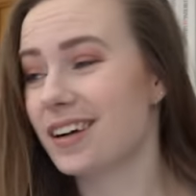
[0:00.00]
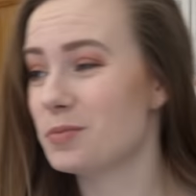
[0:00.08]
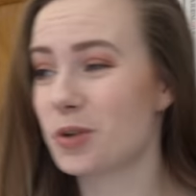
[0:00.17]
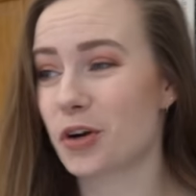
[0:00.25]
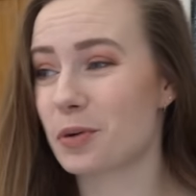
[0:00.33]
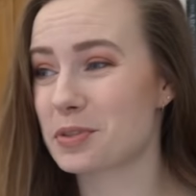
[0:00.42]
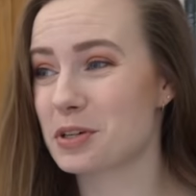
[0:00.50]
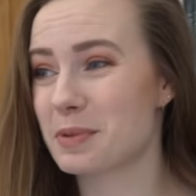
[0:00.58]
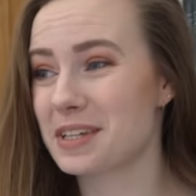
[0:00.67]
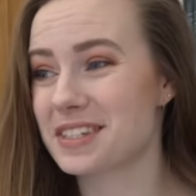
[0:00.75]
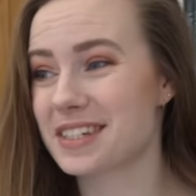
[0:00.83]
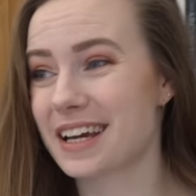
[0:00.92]
I'm not
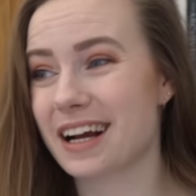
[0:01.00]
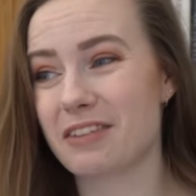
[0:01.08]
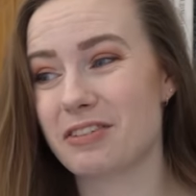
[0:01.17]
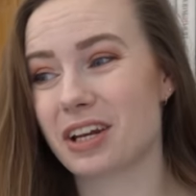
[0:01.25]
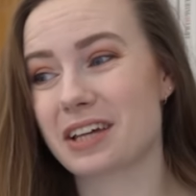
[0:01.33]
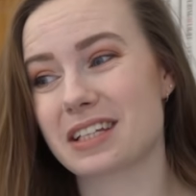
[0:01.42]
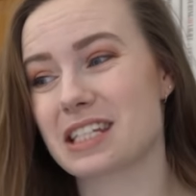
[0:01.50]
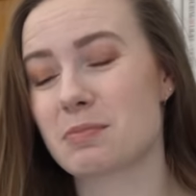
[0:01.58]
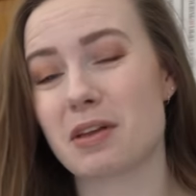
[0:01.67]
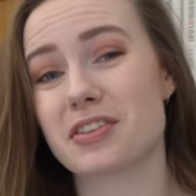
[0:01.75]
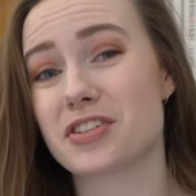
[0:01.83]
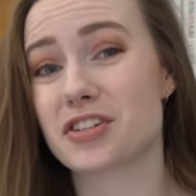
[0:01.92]
optimistic. I feel like this
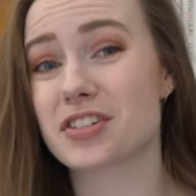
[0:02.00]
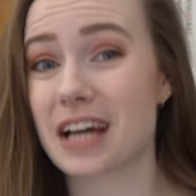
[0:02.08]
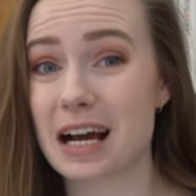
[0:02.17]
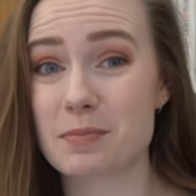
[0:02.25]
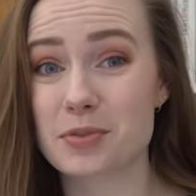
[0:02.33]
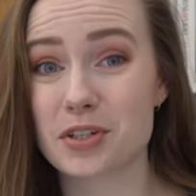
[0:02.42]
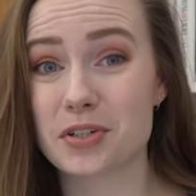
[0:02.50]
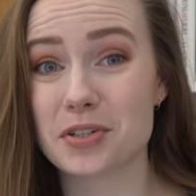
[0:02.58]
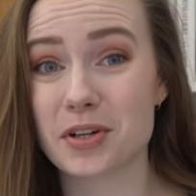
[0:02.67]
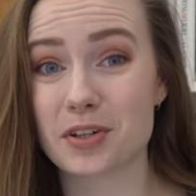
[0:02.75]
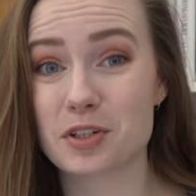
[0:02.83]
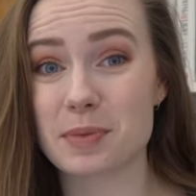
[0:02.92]
month is just absolutely
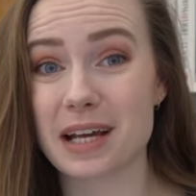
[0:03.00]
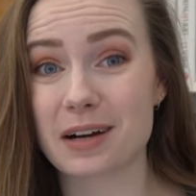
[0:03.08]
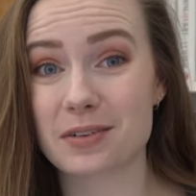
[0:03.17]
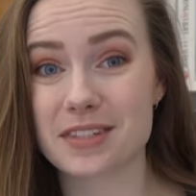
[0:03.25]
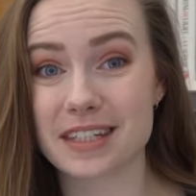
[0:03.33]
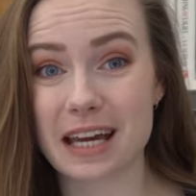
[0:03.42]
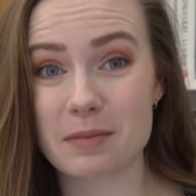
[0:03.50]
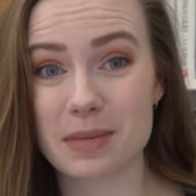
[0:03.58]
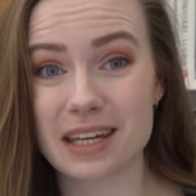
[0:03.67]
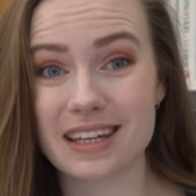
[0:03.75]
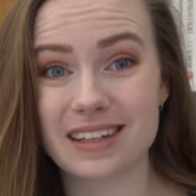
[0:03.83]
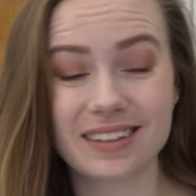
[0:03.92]
going to be out to get
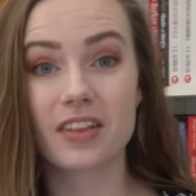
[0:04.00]
me.